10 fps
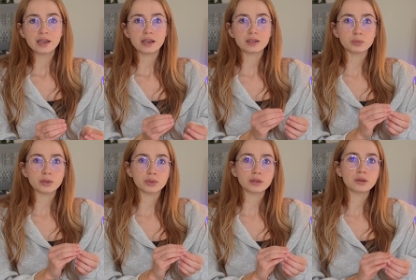and we
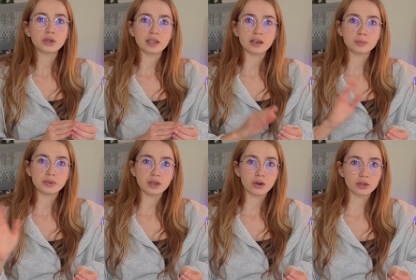would look it up
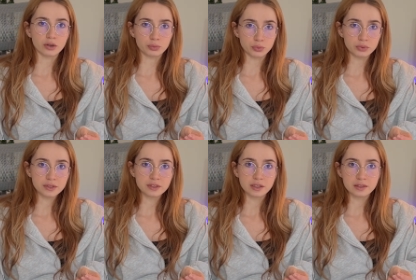on our
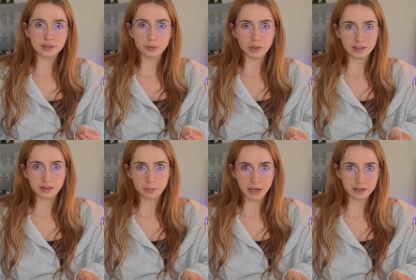rules and see what the
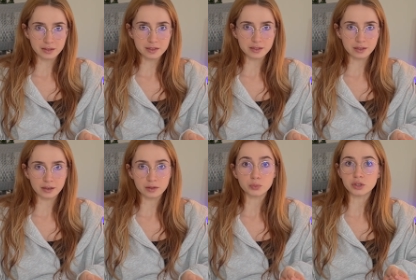dependencies are
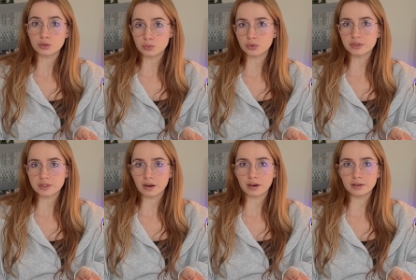and what the rules
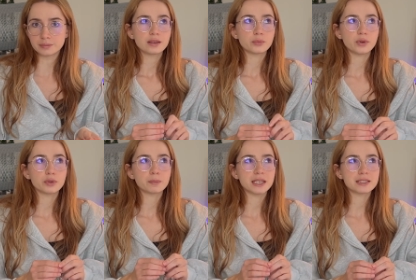are. We
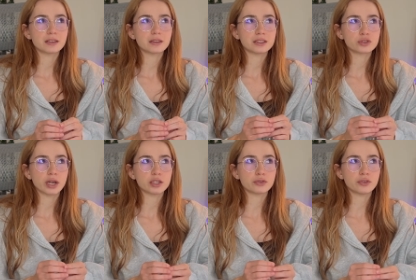would basically
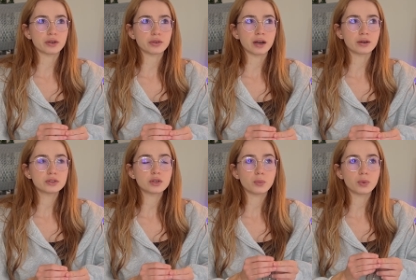try to figure
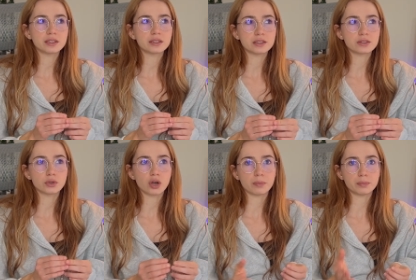out what needs to
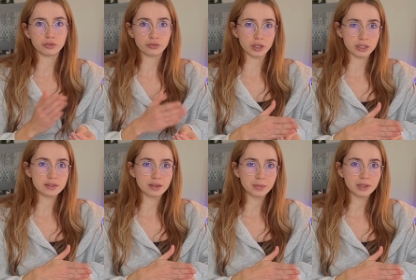come before this
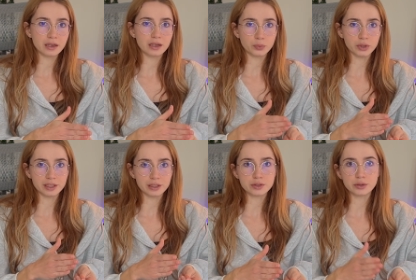number and what
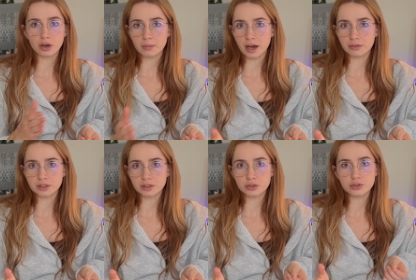needs to come
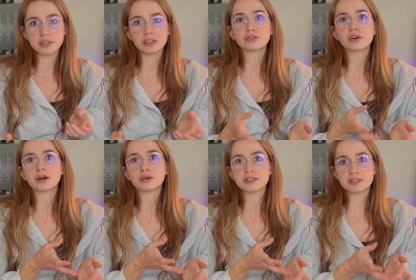after to see if
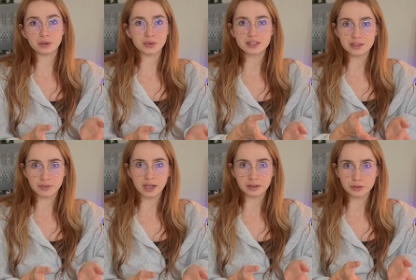our sequence is
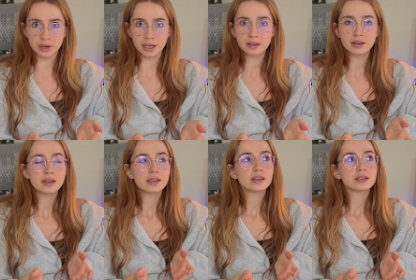valid, right?
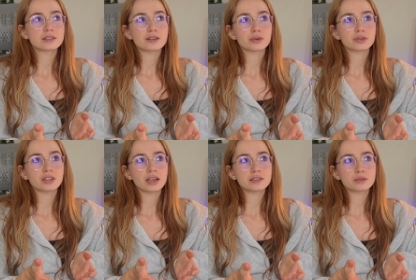So
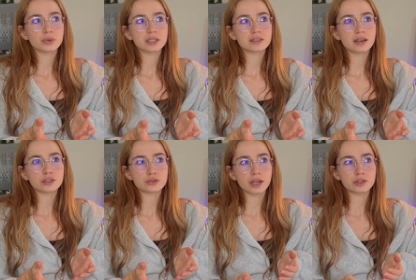that is what I
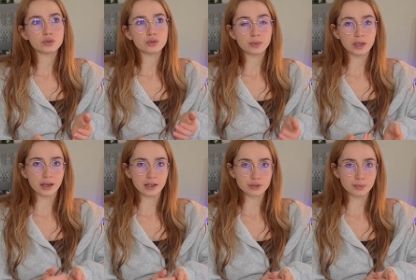try to do with a hash